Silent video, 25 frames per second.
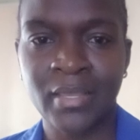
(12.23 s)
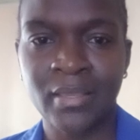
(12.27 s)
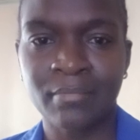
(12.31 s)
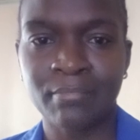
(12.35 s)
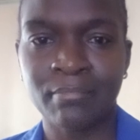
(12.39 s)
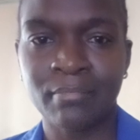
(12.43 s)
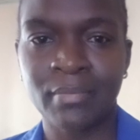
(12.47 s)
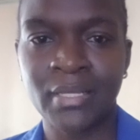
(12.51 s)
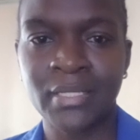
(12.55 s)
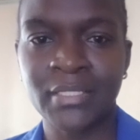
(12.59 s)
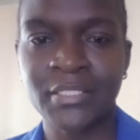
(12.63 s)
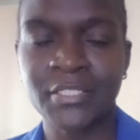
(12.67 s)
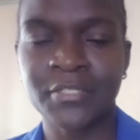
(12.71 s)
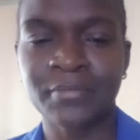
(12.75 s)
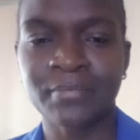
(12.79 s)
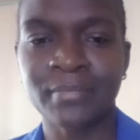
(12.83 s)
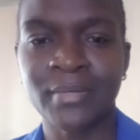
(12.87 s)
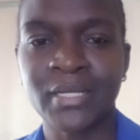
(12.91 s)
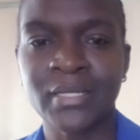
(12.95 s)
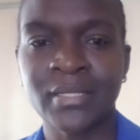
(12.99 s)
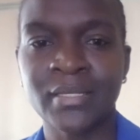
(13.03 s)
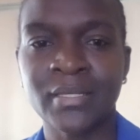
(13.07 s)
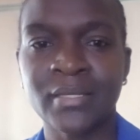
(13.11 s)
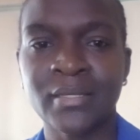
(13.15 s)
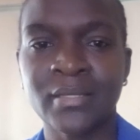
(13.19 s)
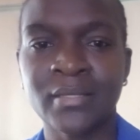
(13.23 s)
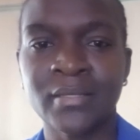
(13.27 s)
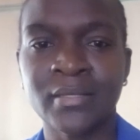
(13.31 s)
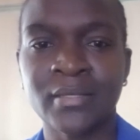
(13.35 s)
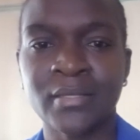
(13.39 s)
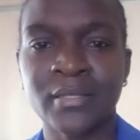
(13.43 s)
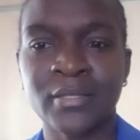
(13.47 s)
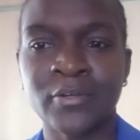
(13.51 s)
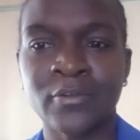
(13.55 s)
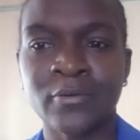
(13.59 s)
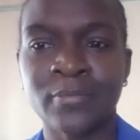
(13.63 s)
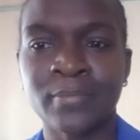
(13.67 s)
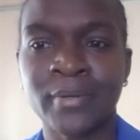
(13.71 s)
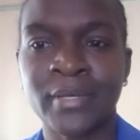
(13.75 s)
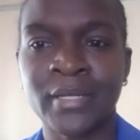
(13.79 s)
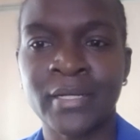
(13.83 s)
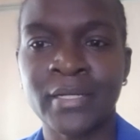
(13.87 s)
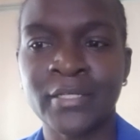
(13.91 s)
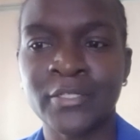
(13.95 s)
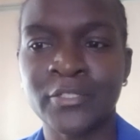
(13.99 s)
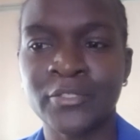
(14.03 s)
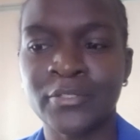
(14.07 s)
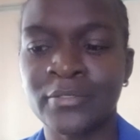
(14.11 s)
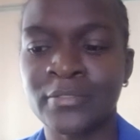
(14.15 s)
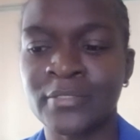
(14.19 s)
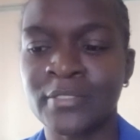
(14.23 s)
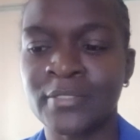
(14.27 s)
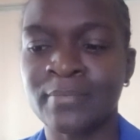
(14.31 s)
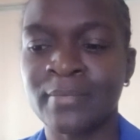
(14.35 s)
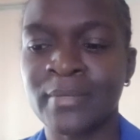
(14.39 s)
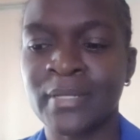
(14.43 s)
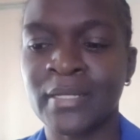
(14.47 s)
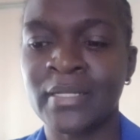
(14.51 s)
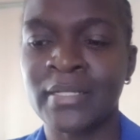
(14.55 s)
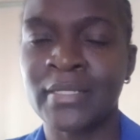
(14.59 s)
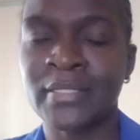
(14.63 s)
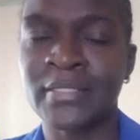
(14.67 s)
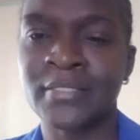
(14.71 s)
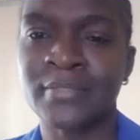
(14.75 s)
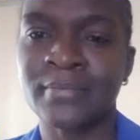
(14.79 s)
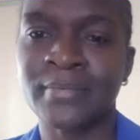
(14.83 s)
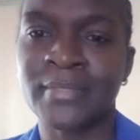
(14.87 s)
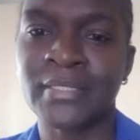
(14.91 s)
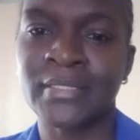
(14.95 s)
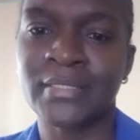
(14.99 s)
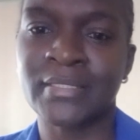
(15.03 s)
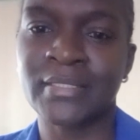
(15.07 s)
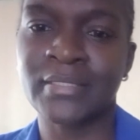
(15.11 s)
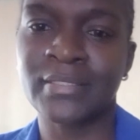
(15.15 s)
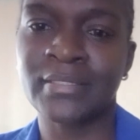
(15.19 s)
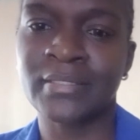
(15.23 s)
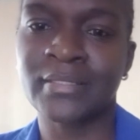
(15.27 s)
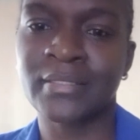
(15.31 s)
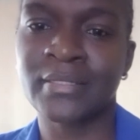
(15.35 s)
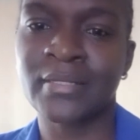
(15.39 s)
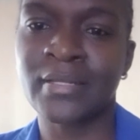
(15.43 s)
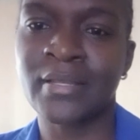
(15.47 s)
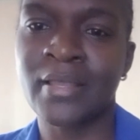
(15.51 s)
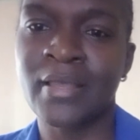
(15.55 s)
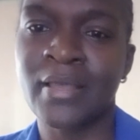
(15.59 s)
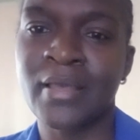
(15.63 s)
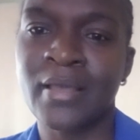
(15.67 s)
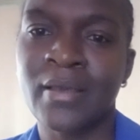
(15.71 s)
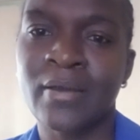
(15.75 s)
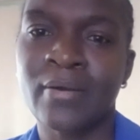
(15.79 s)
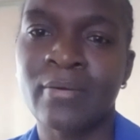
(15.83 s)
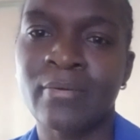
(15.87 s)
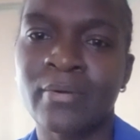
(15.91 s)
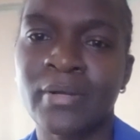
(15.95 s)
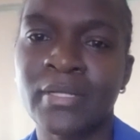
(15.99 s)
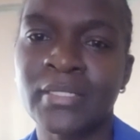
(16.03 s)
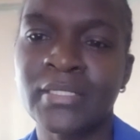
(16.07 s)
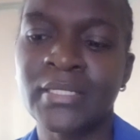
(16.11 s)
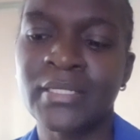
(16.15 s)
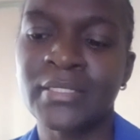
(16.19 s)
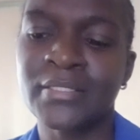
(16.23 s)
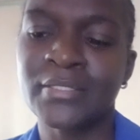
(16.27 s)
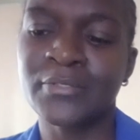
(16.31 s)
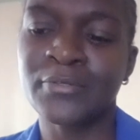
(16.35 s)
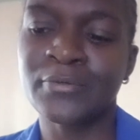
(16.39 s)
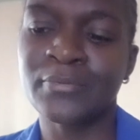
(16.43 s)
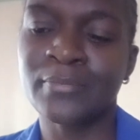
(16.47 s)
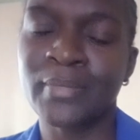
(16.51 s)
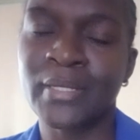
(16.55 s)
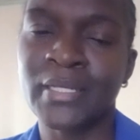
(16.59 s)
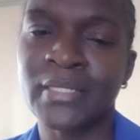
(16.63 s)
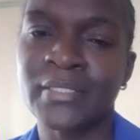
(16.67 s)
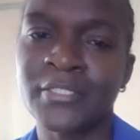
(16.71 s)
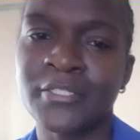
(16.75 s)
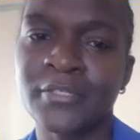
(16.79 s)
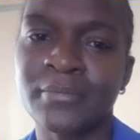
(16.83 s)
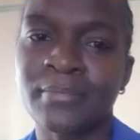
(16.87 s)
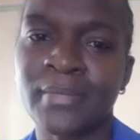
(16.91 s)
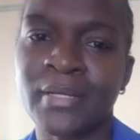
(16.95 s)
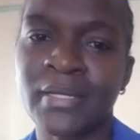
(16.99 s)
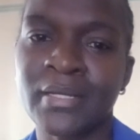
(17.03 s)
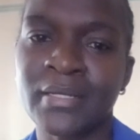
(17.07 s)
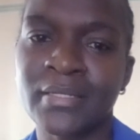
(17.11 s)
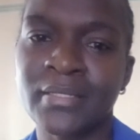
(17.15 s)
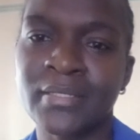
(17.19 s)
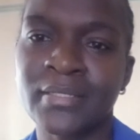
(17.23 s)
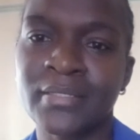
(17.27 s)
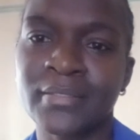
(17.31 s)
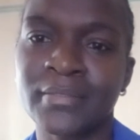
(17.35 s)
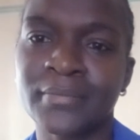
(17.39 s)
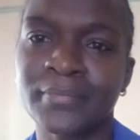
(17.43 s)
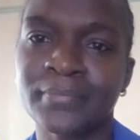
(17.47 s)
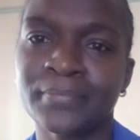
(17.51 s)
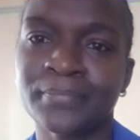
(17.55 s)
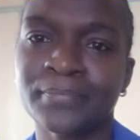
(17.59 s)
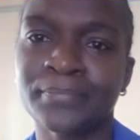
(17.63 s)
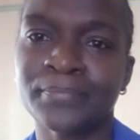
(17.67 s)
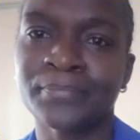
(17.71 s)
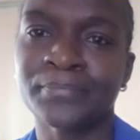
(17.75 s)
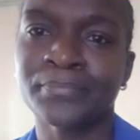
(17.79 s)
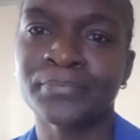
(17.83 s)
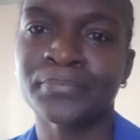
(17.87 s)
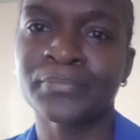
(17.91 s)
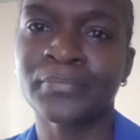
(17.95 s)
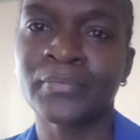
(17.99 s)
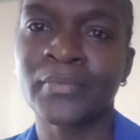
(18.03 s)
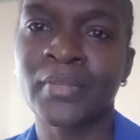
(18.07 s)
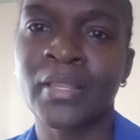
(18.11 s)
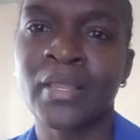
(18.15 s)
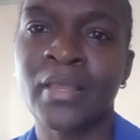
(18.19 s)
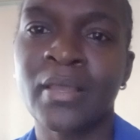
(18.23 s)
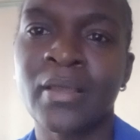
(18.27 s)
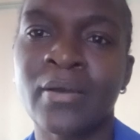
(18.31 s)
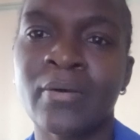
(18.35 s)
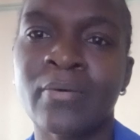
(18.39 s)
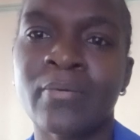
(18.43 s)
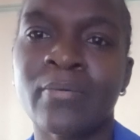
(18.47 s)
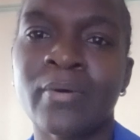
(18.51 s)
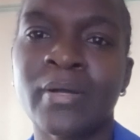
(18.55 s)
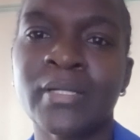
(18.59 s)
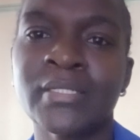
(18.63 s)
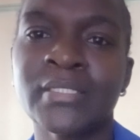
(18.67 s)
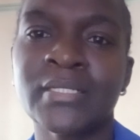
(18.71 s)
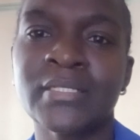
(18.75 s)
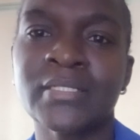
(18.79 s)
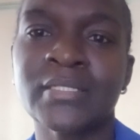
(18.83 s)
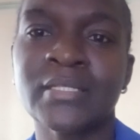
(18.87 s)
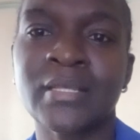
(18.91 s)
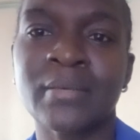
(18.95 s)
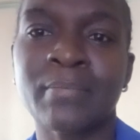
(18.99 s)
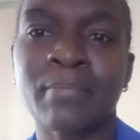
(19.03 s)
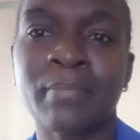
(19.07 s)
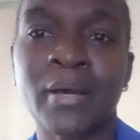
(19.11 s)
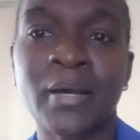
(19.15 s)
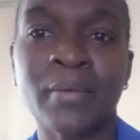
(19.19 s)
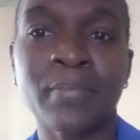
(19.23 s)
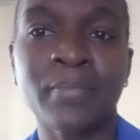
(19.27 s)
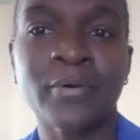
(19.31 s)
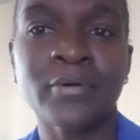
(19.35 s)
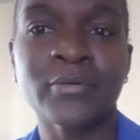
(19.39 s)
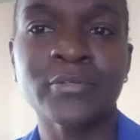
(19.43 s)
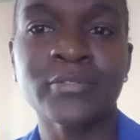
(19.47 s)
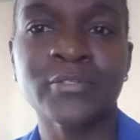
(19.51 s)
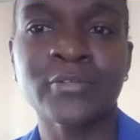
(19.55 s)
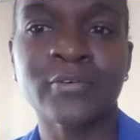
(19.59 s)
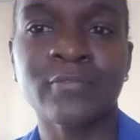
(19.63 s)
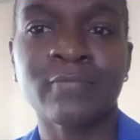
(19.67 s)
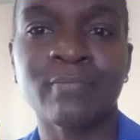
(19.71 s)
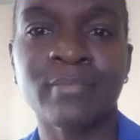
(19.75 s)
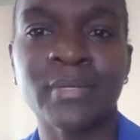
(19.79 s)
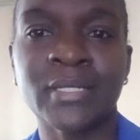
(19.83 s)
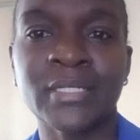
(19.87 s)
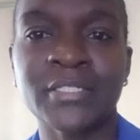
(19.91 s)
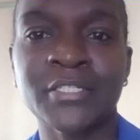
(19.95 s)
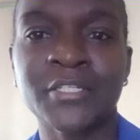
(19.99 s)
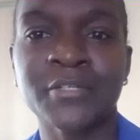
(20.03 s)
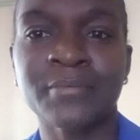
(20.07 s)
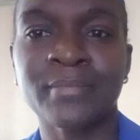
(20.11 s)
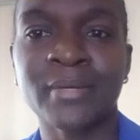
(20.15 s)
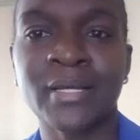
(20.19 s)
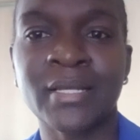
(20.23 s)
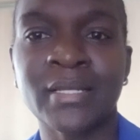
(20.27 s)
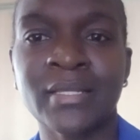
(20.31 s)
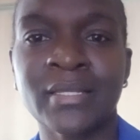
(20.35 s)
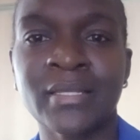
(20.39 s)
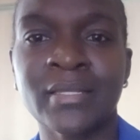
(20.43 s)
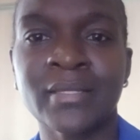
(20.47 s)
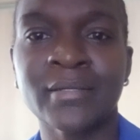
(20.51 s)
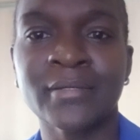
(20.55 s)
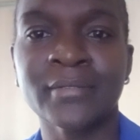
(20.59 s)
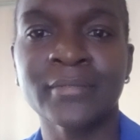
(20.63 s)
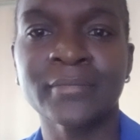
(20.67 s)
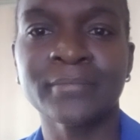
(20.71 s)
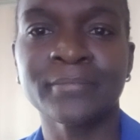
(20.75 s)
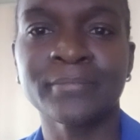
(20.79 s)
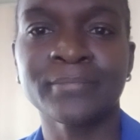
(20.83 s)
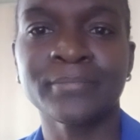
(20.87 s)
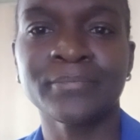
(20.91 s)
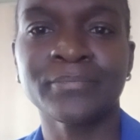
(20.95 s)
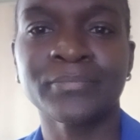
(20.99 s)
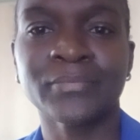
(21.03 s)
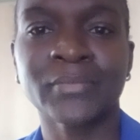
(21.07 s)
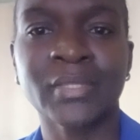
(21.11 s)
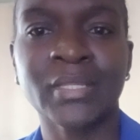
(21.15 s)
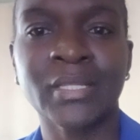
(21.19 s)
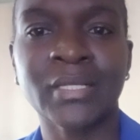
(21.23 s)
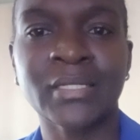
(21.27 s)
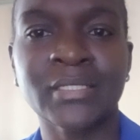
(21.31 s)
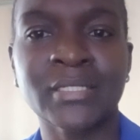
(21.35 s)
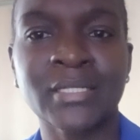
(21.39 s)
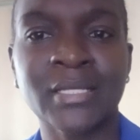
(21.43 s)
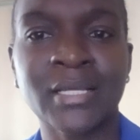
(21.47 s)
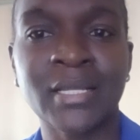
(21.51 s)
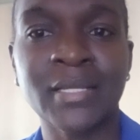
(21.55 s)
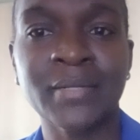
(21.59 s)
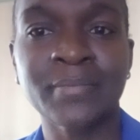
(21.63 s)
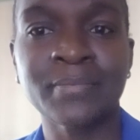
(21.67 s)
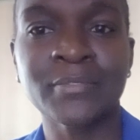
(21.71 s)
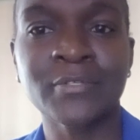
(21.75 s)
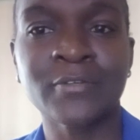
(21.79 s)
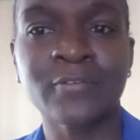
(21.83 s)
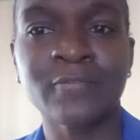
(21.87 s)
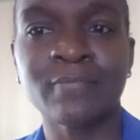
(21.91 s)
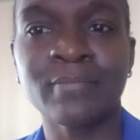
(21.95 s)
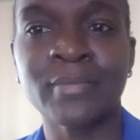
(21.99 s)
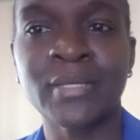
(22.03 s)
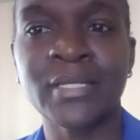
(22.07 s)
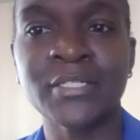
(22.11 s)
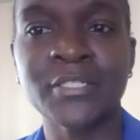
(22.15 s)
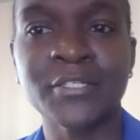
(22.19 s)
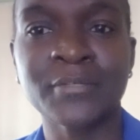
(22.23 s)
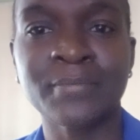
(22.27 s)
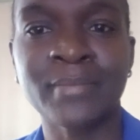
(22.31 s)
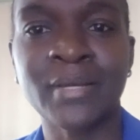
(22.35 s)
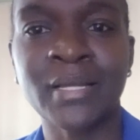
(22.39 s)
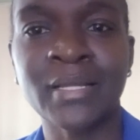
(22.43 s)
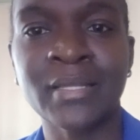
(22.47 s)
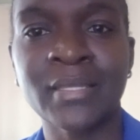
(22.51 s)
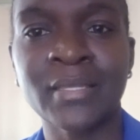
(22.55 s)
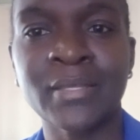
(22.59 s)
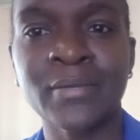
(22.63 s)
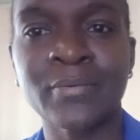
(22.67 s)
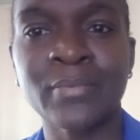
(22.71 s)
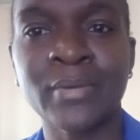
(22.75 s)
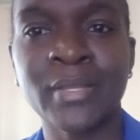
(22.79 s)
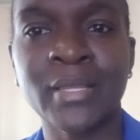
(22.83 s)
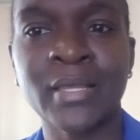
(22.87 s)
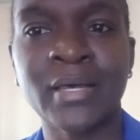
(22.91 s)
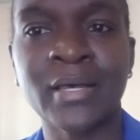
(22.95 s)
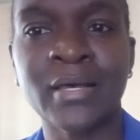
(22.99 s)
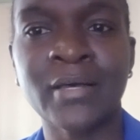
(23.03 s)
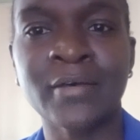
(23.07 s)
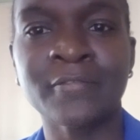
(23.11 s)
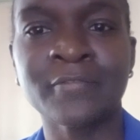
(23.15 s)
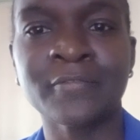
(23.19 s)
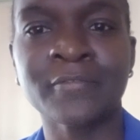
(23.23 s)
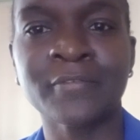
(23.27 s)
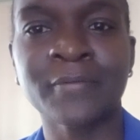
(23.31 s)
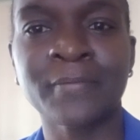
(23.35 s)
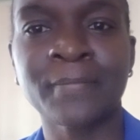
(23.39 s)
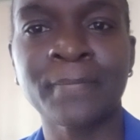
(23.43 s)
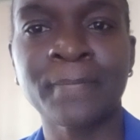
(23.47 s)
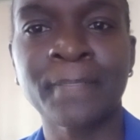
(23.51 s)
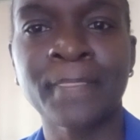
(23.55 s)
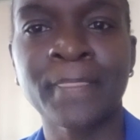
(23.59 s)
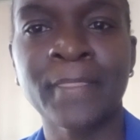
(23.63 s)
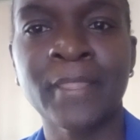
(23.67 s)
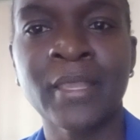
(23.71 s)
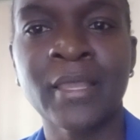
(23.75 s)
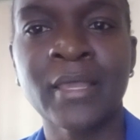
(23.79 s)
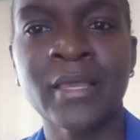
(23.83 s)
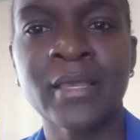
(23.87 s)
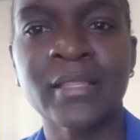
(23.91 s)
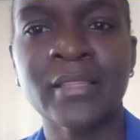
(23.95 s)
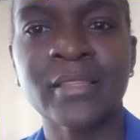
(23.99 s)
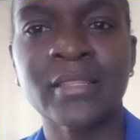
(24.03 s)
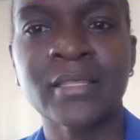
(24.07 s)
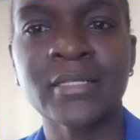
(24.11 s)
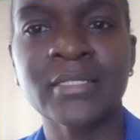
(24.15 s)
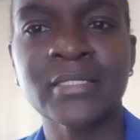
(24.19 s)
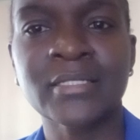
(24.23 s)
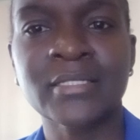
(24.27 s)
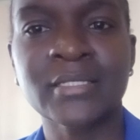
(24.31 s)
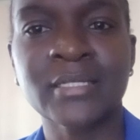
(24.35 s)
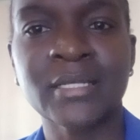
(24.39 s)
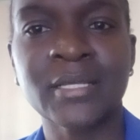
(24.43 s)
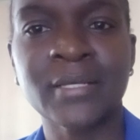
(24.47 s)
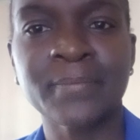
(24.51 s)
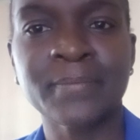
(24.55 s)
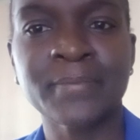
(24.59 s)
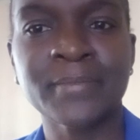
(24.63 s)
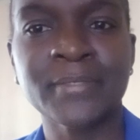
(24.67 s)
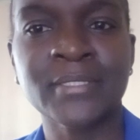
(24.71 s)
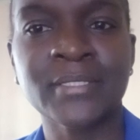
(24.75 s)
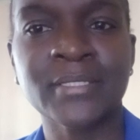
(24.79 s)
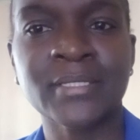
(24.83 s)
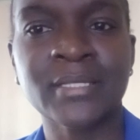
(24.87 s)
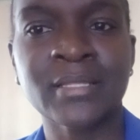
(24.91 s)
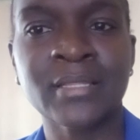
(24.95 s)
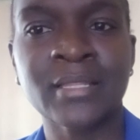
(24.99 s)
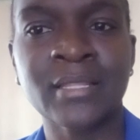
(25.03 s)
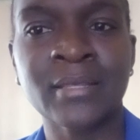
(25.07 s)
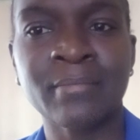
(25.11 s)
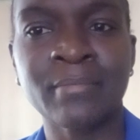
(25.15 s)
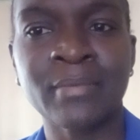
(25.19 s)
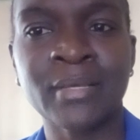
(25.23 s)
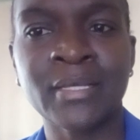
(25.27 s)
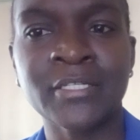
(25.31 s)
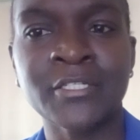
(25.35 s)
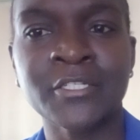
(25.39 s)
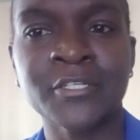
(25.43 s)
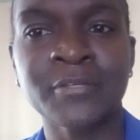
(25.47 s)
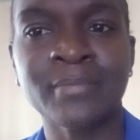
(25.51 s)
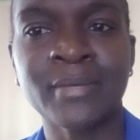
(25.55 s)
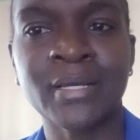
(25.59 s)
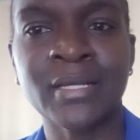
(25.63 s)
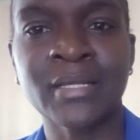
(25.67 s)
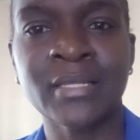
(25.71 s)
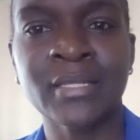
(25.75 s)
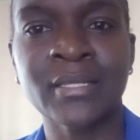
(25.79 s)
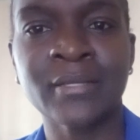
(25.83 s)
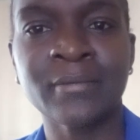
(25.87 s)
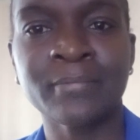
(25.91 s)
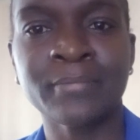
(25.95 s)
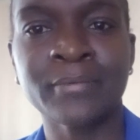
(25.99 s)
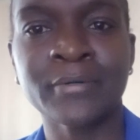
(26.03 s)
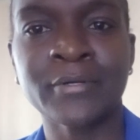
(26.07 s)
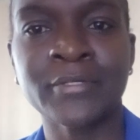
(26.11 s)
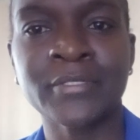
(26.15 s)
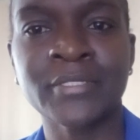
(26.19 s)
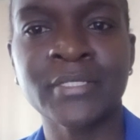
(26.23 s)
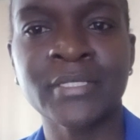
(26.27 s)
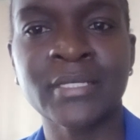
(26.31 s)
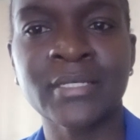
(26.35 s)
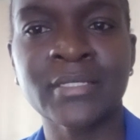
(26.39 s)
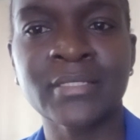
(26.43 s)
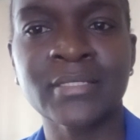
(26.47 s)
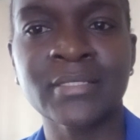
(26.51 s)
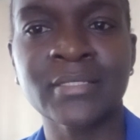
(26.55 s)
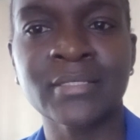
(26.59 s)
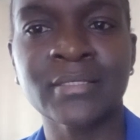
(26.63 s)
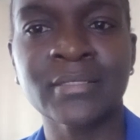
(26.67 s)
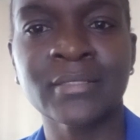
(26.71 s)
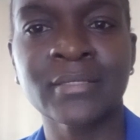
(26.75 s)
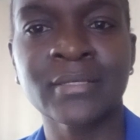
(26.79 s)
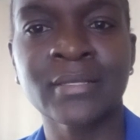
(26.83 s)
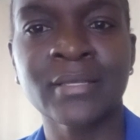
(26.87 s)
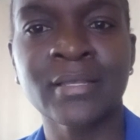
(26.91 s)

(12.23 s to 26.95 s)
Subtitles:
Benchmarking in operations management. What is to benchmark? What is the purpose of benchmarking? The types of benchmarking we have, the steps in the benchmarking process,